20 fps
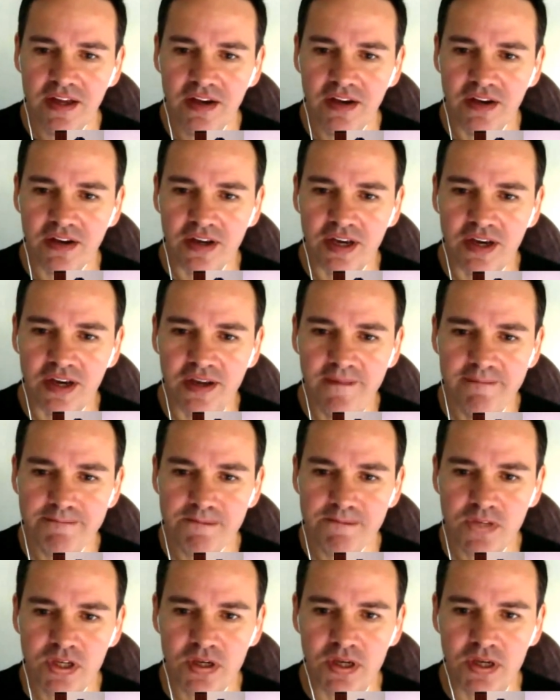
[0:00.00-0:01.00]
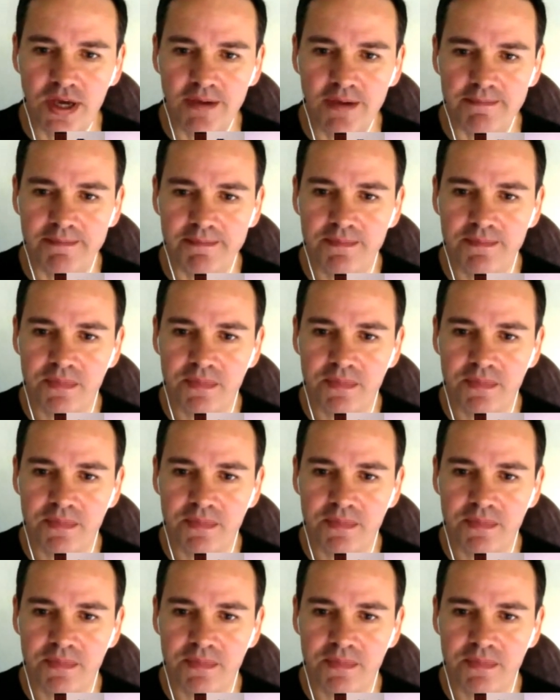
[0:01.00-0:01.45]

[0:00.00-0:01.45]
Okay, so yeah.